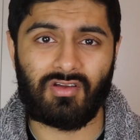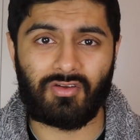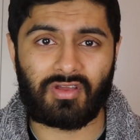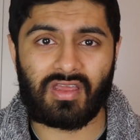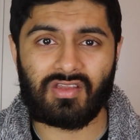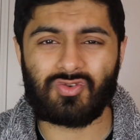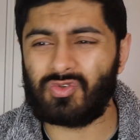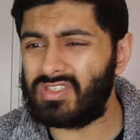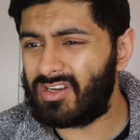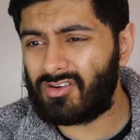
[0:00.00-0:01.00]
Okay,
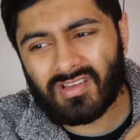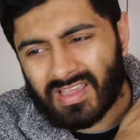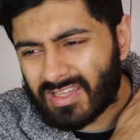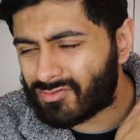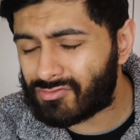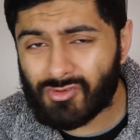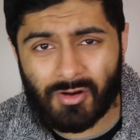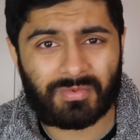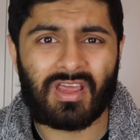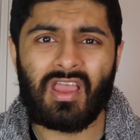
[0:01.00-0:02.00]
Jorginho gets
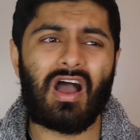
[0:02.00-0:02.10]
robbed.